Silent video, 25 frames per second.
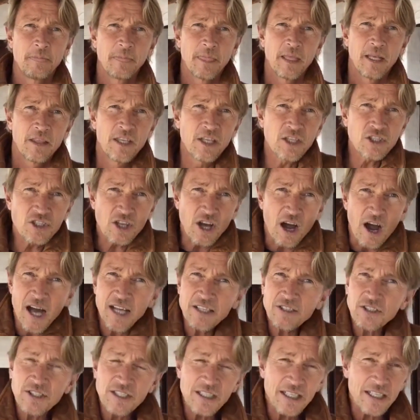This
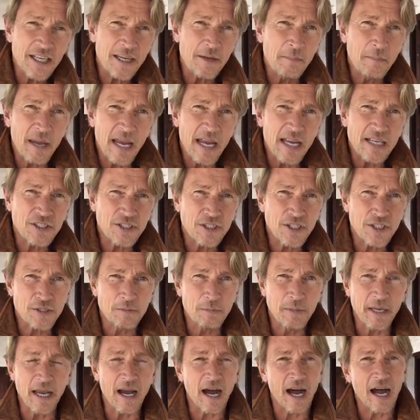constantly amazes
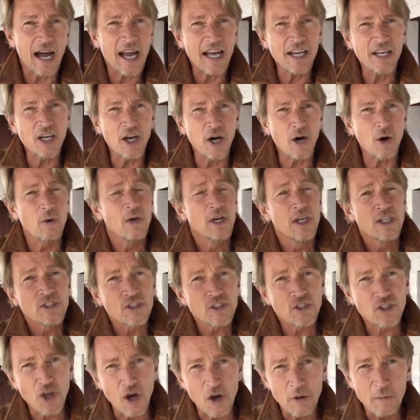me. I know
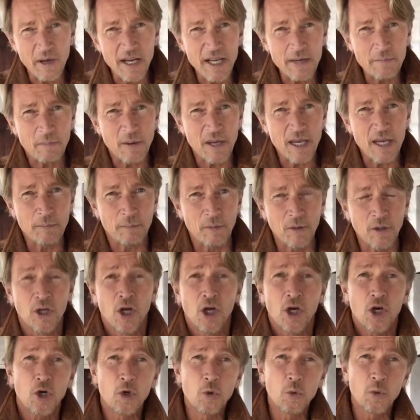so many people
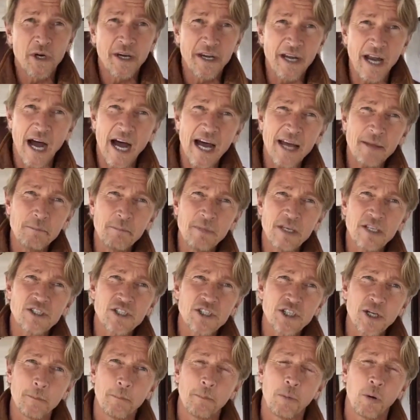who would not miss
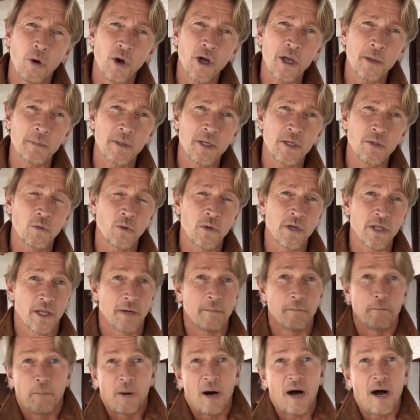an appointment with a
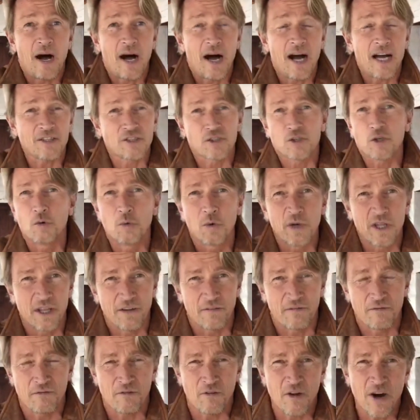boss or with a
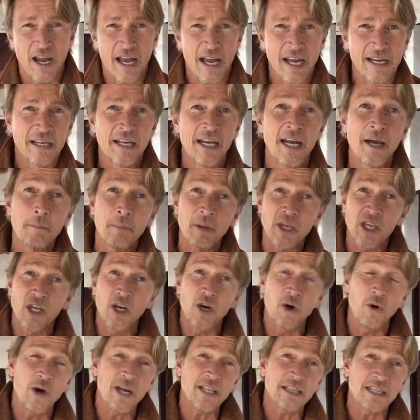friend, but you know
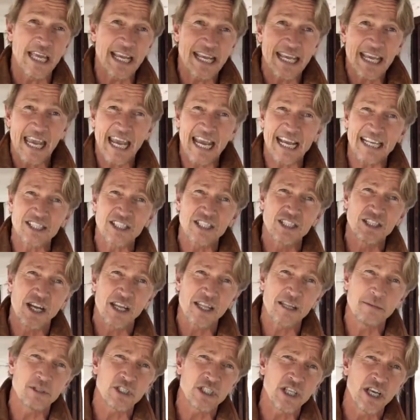what? They cancel on
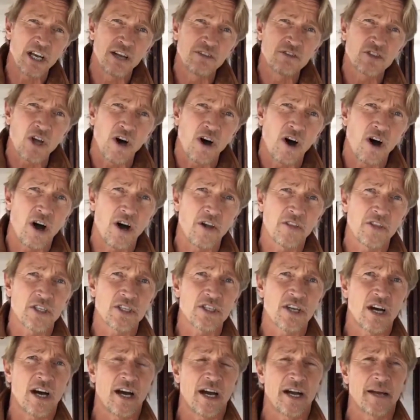themselves all the
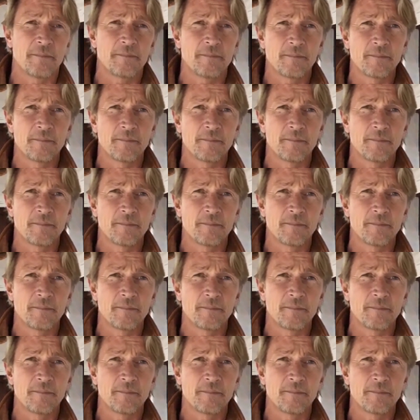time.